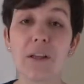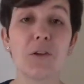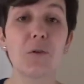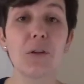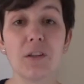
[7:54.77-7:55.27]

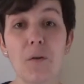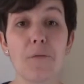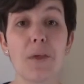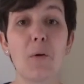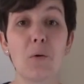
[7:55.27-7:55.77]
unit of
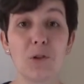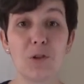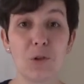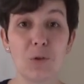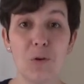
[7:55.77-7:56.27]
the good
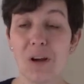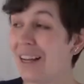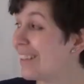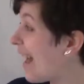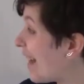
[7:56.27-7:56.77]
2.
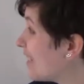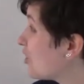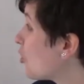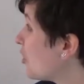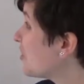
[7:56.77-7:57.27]
That is
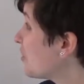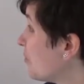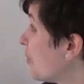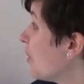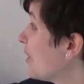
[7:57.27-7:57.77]
going to
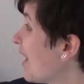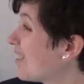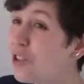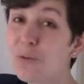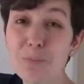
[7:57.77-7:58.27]
involve that
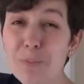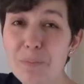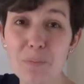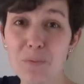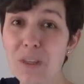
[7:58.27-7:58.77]

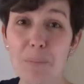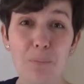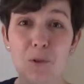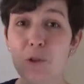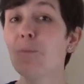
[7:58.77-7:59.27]

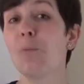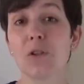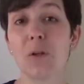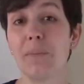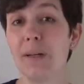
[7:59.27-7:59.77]
your
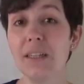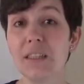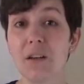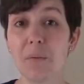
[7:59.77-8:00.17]
possibility of